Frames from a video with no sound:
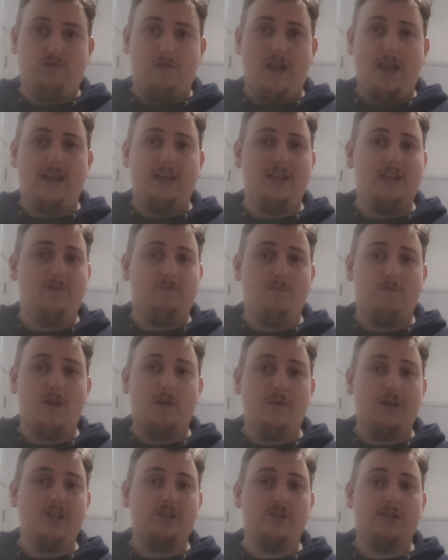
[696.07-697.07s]

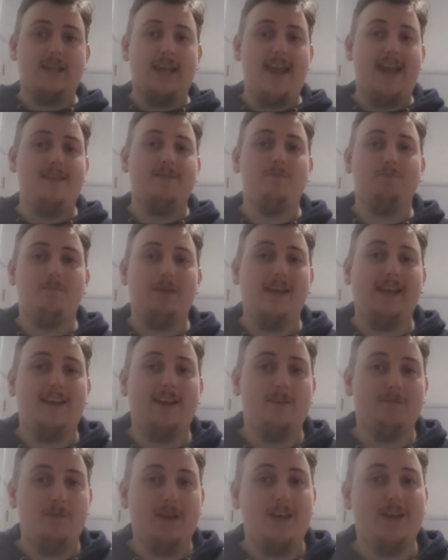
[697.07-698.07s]
10
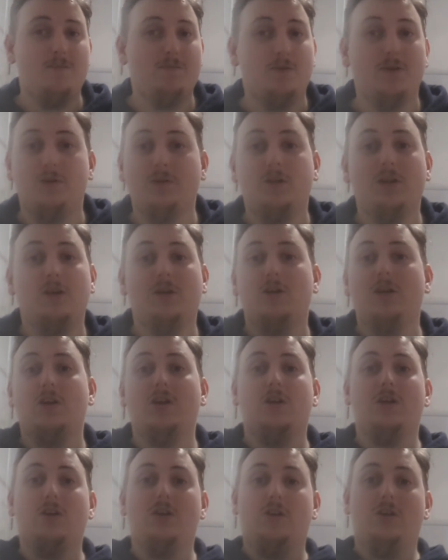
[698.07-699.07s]
billion people
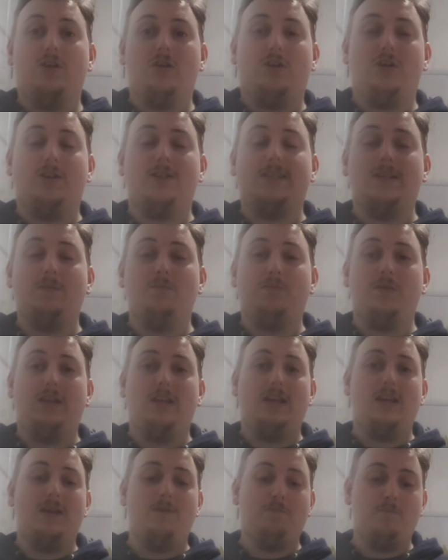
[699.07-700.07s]
could
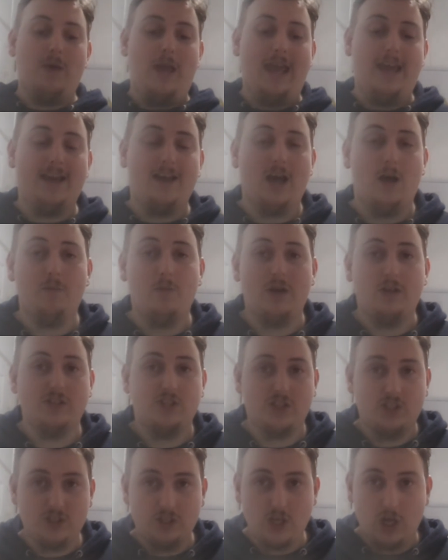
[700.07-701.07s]
simply pick up a
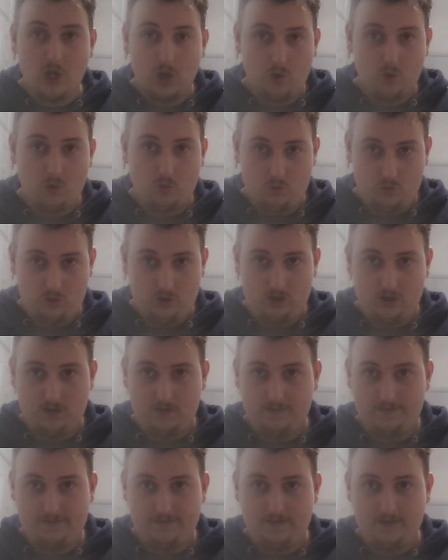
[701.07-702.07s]
stone
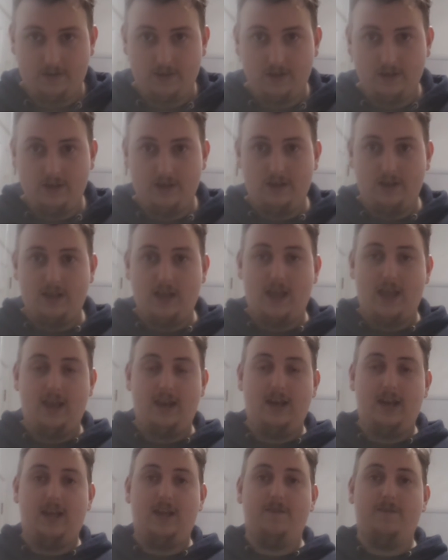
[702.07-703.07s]

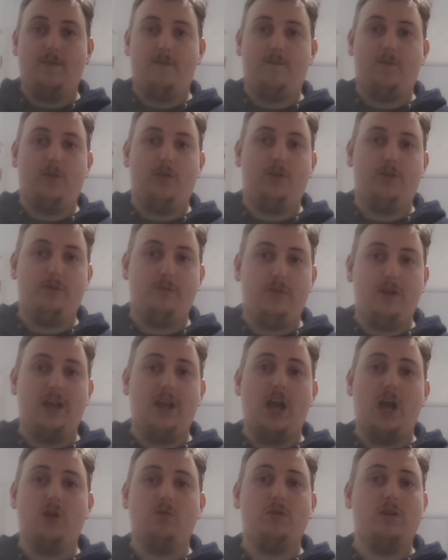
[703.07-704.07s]
and live for
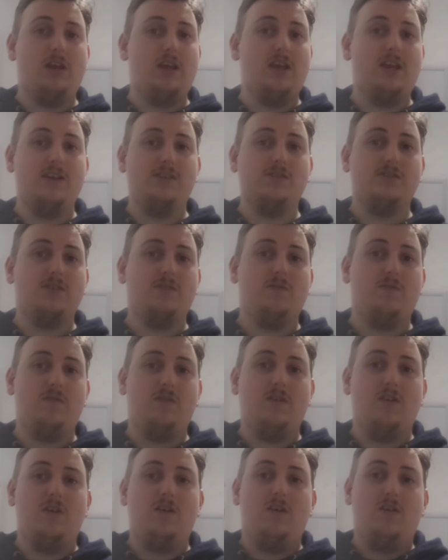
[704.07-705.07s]
300 years,
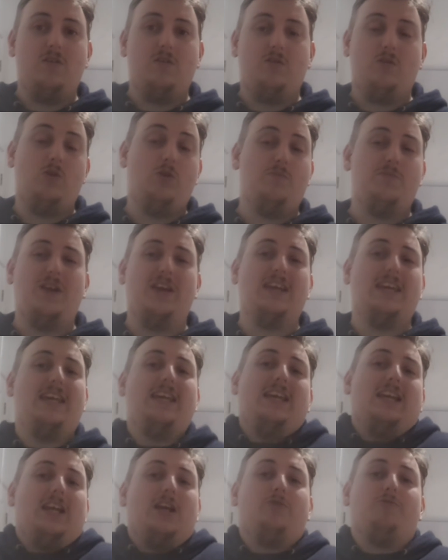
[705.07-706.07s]
or a
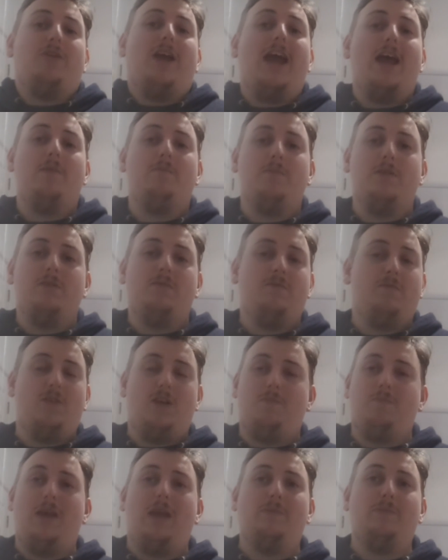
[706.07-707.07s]
kilogram,
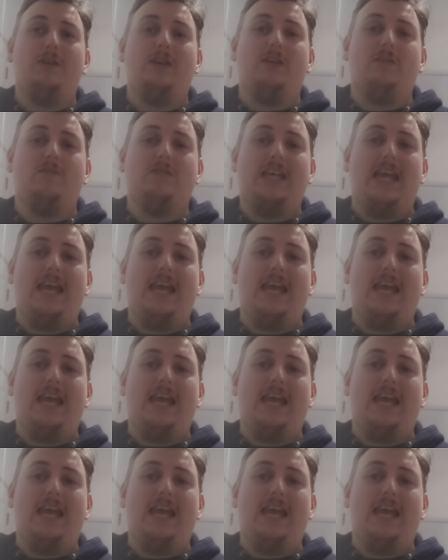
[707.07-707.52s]
maybe